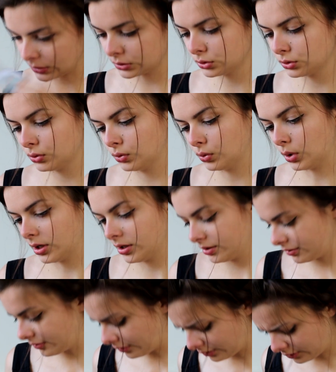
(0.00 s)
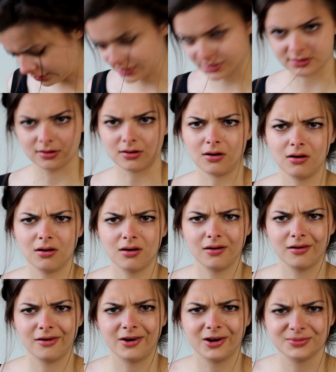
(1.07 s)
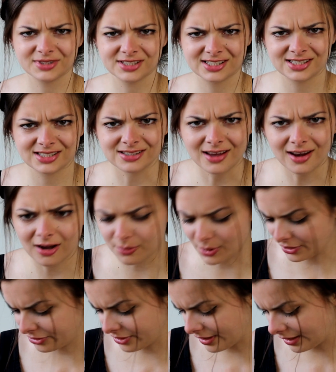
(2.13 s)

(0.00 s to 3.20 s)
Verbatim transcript: oh, that's, oh, I'm excited about